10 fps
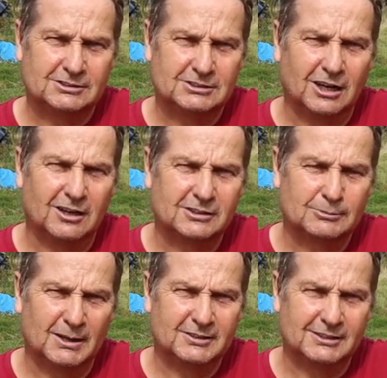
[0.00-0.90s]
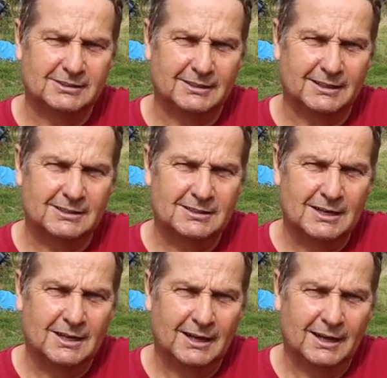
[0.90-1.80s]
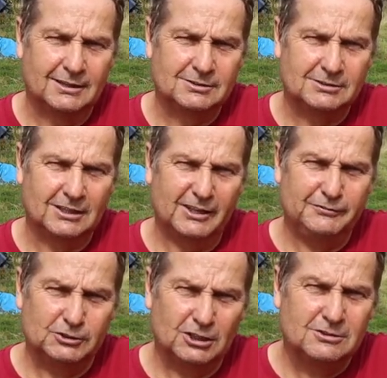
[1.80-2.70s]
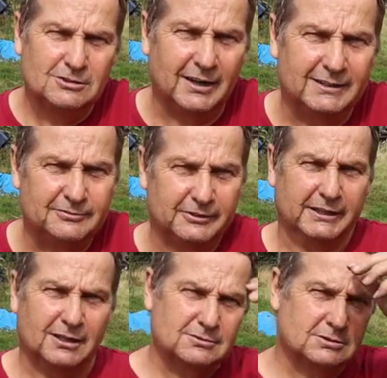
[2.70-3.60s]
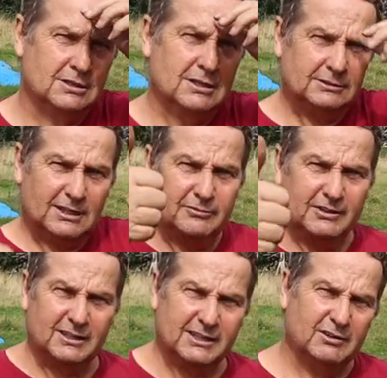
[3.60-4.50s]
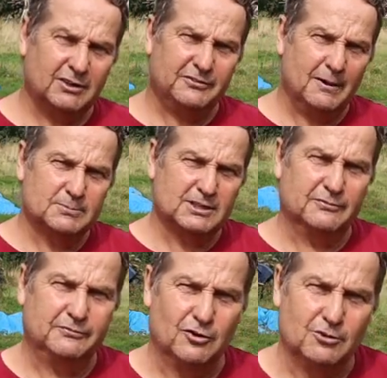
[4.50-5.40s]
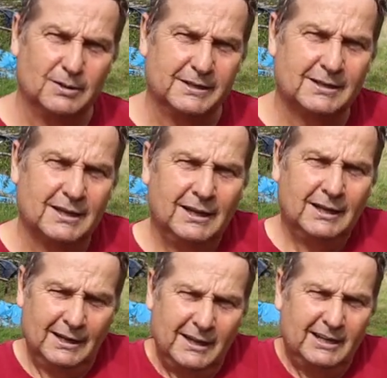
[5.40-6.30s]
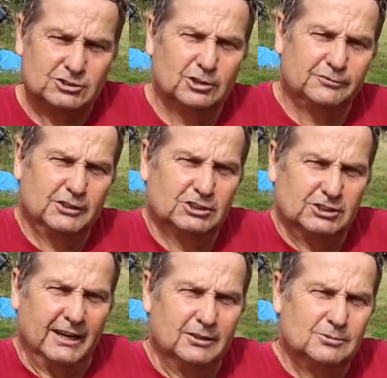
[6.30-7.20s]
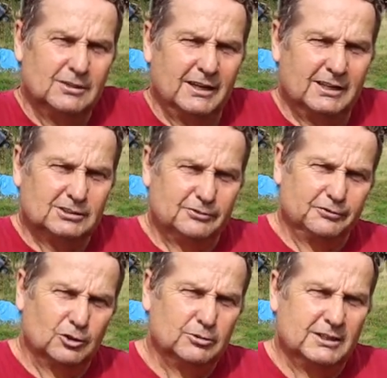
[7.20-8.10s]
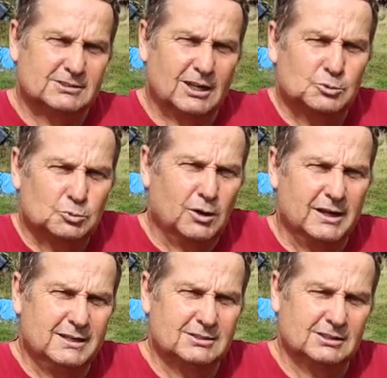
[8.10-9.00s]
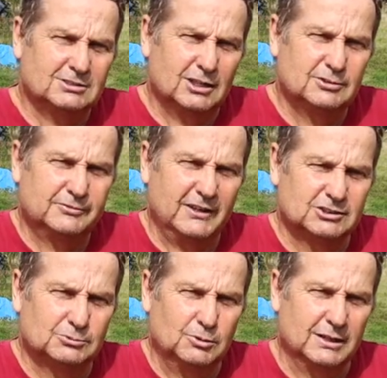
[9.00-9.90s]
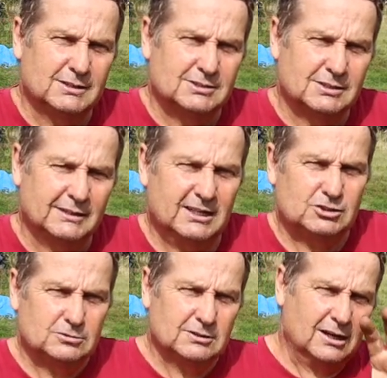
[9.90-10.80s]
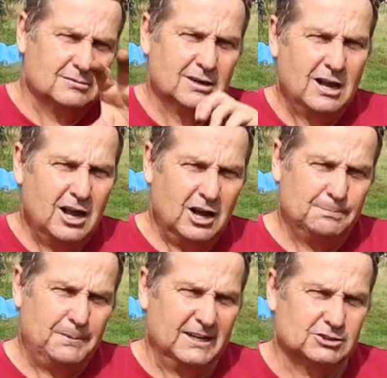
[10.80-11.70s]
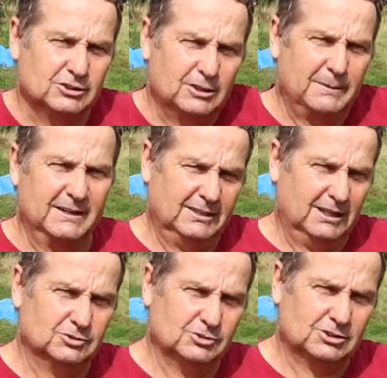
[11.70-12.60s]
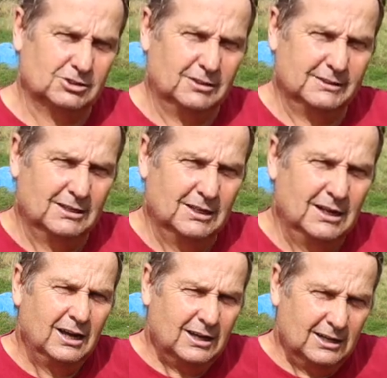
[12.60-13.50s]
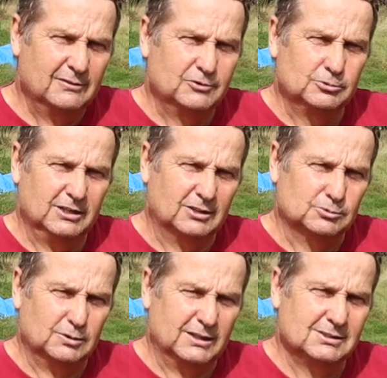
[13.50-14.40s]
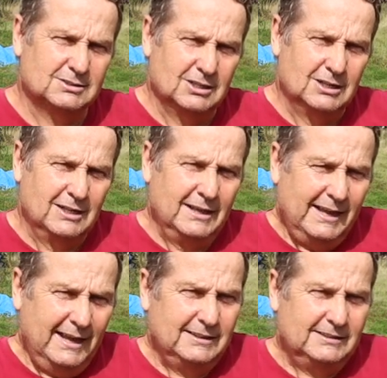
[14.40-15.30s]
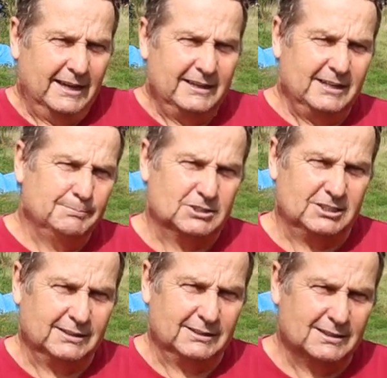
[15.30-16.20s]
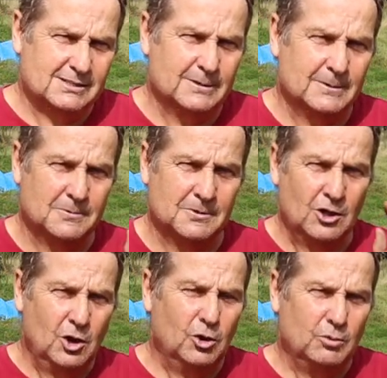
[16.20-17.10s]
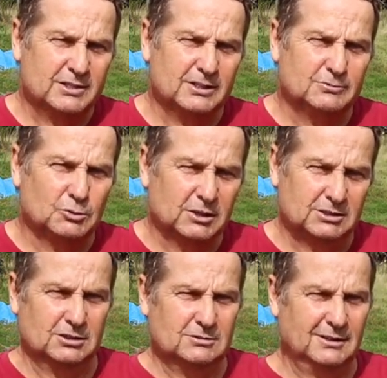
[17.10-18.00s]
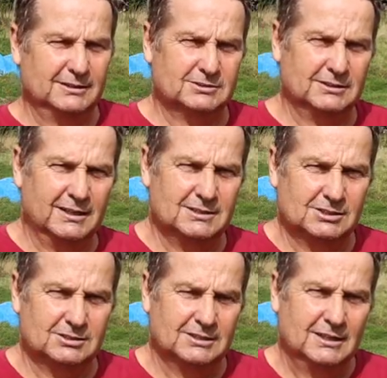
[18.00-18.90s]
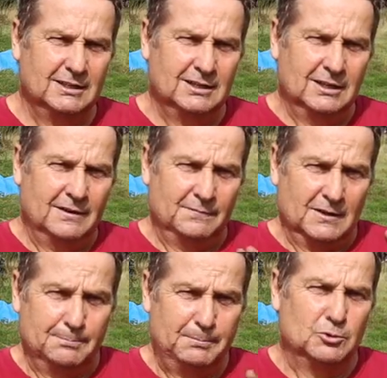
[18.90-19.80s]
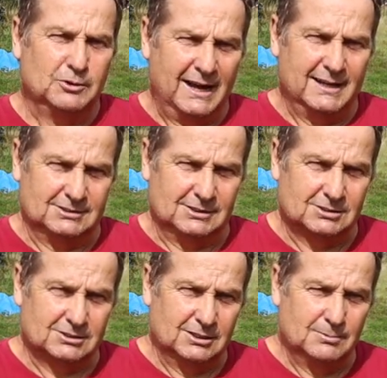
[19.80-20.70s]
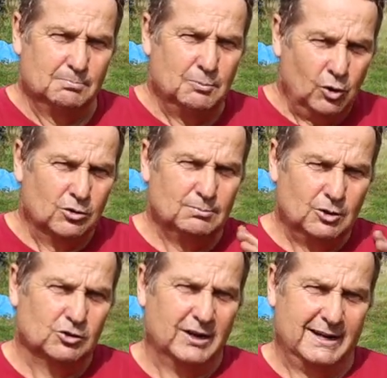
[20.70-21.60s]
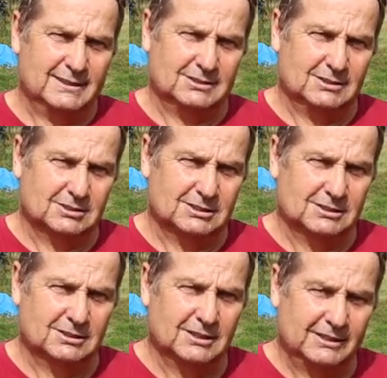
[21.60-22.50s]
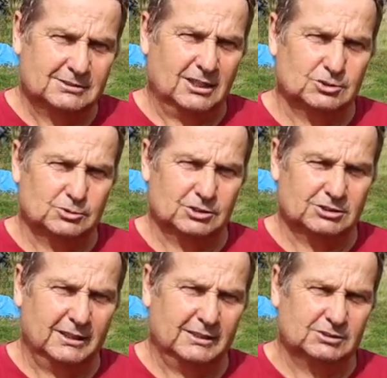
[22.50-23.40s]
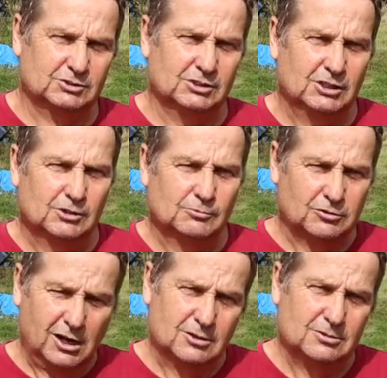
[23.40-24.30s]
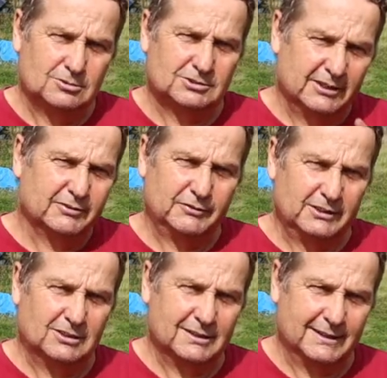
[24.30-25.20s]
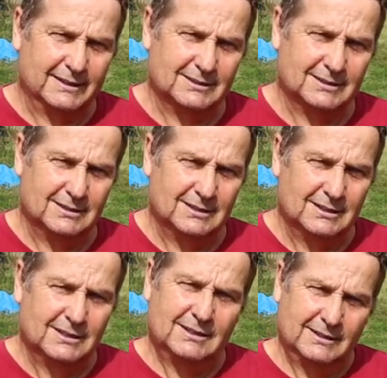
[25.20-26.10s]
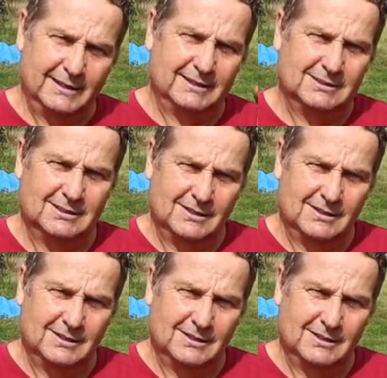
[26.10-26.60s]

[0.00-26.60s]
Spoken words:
yard and one thing and another. And if you do like the video, don't forget to give it a thumbs up for me. It's good for the channel and good for all these old ways, these old fashioned ways. As you know, I'm passionate about the countryside. I love all the old ways. In Kent in particular, all we seem to want to do these days is build houses. More and more houses, industrial estates, roads and everything like that. Now,